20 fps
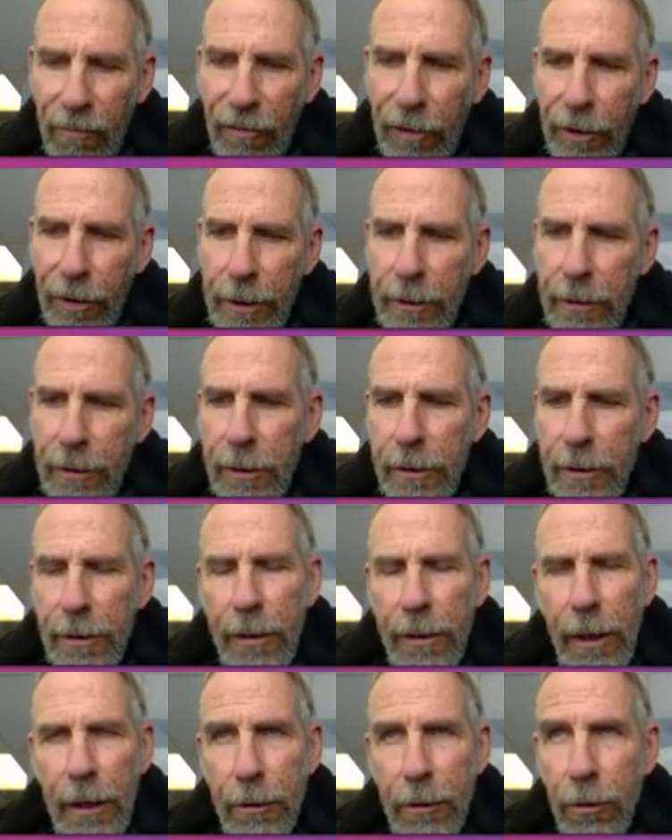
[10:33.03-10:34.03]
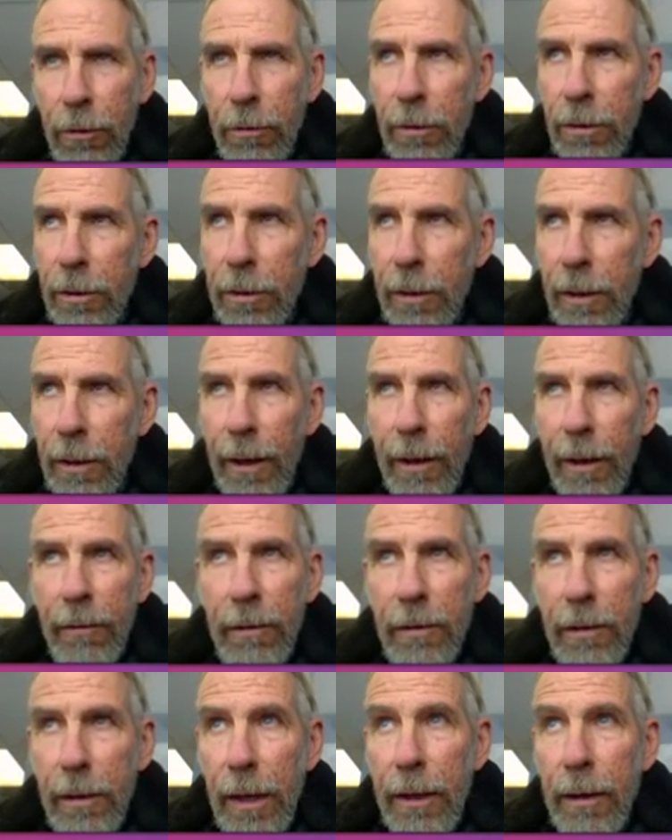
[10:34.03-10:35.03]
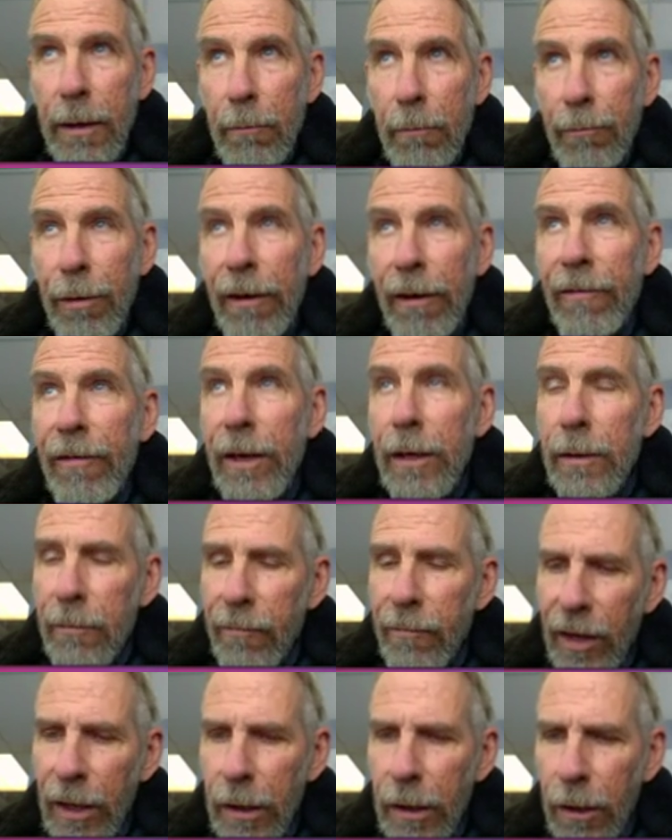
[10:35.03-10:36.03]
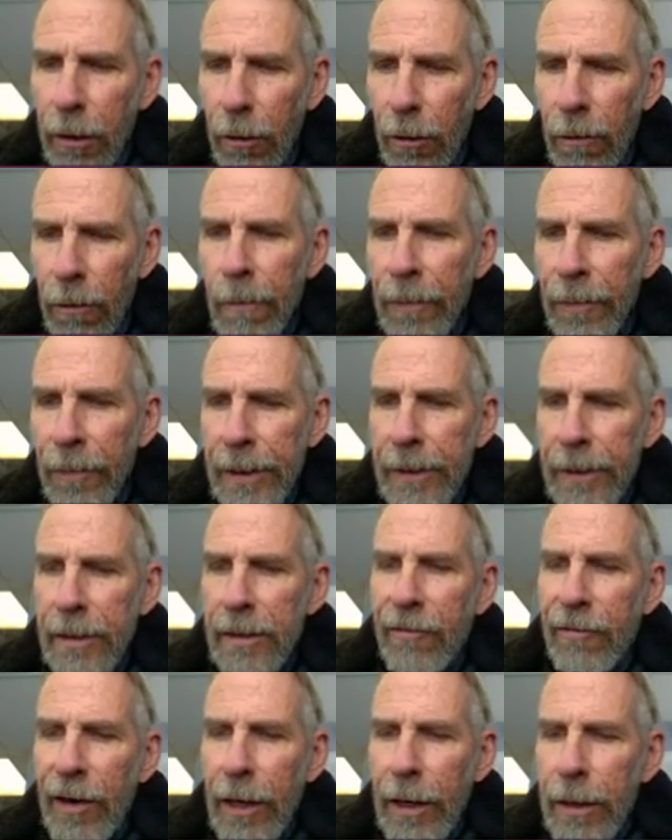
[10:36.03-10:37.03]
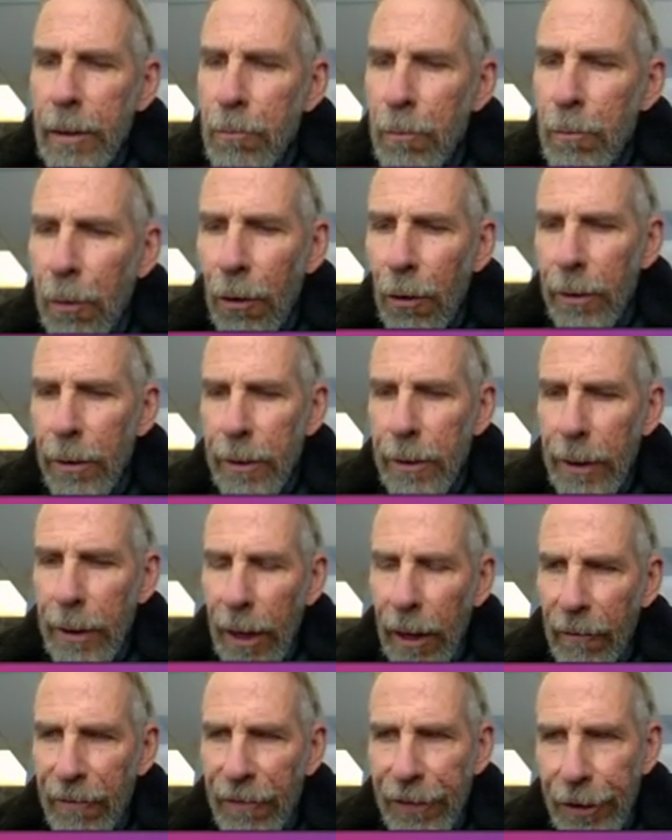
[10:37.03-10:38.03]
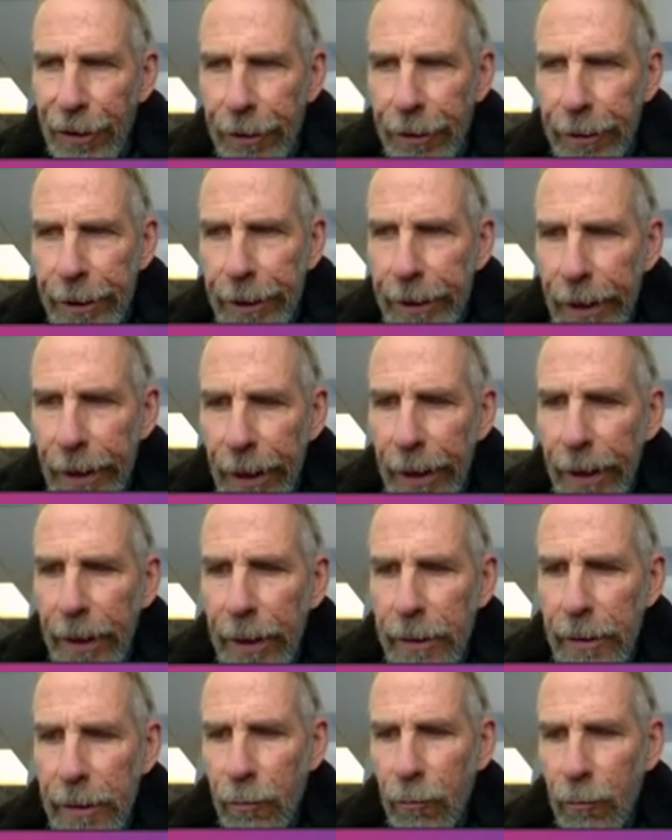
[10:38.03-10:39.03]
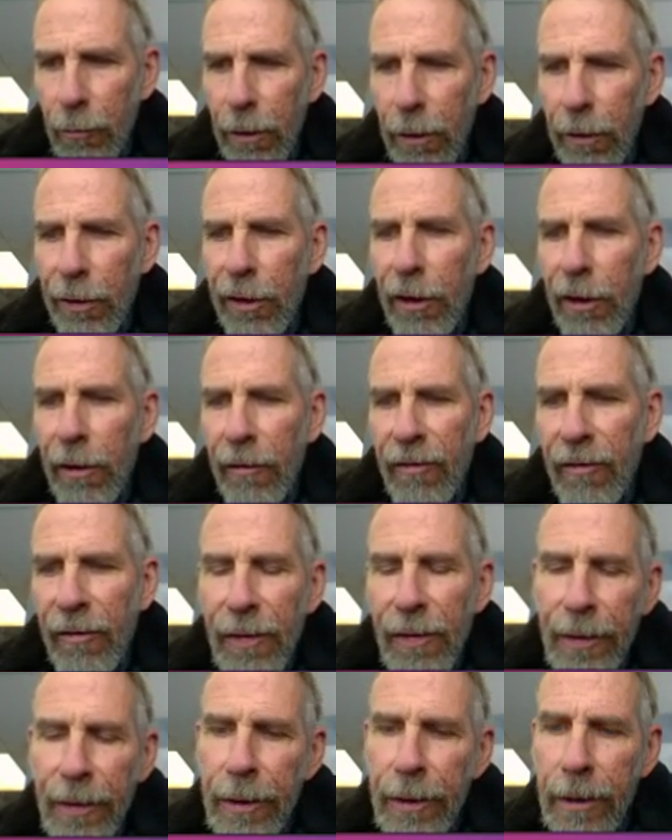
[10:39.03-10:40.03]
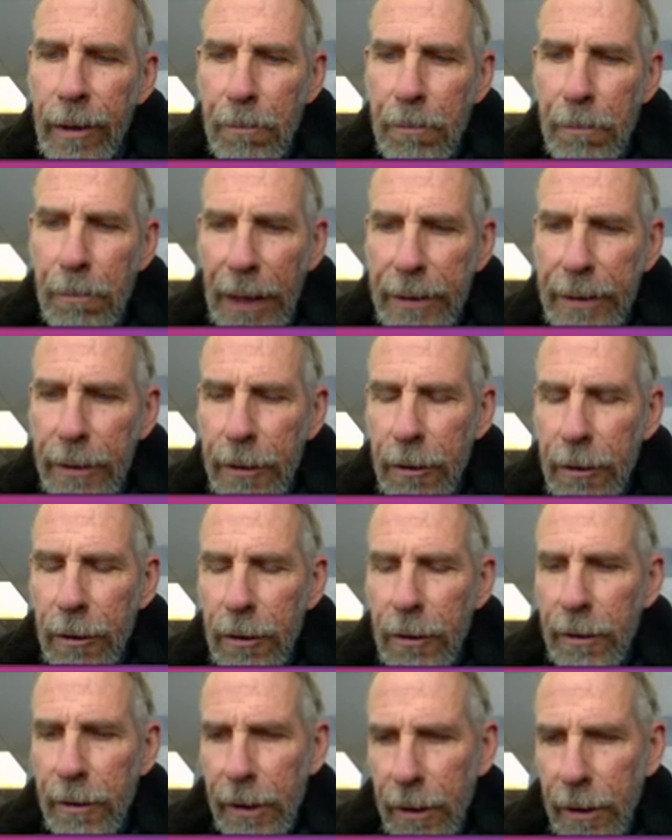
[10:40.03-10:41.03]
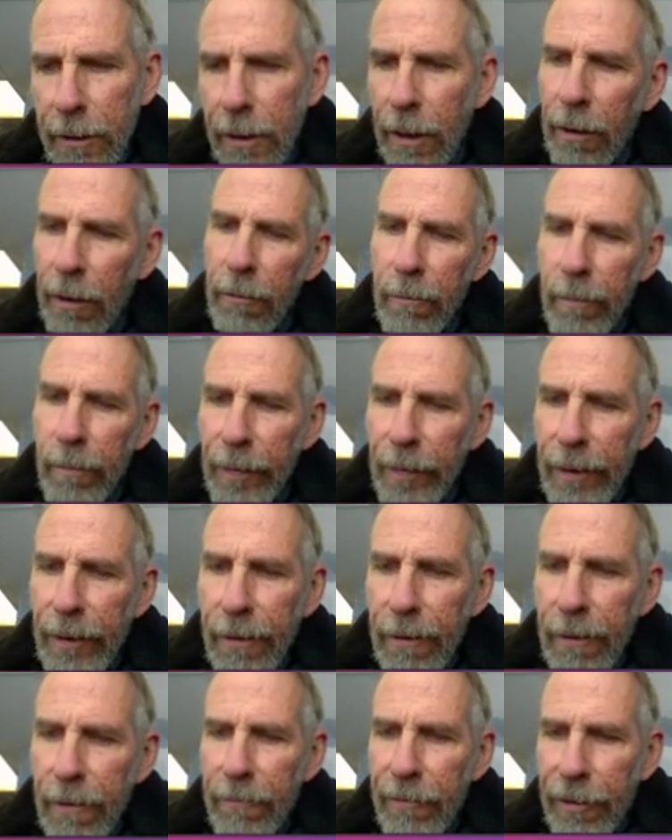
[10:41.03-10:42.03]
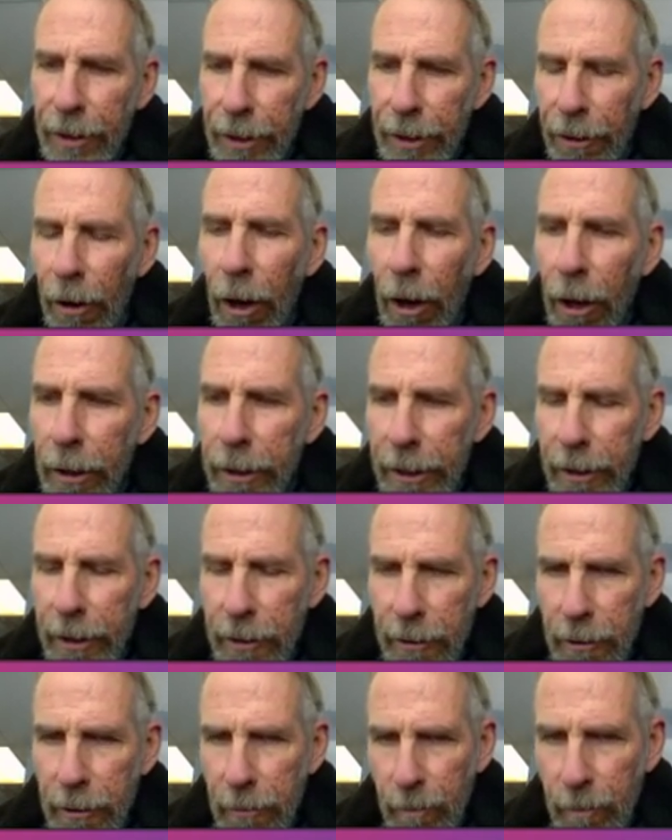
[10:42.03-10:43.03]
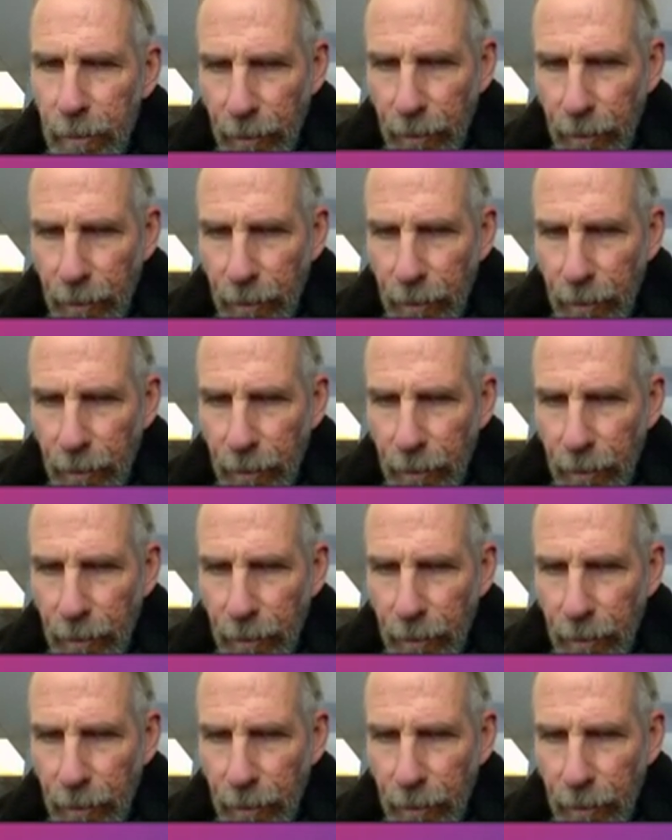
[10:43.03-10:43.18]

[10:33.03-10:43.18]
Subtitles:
For instance, I told you that in a previous video, it's very important to have 30 days worth of messages in there for your audience,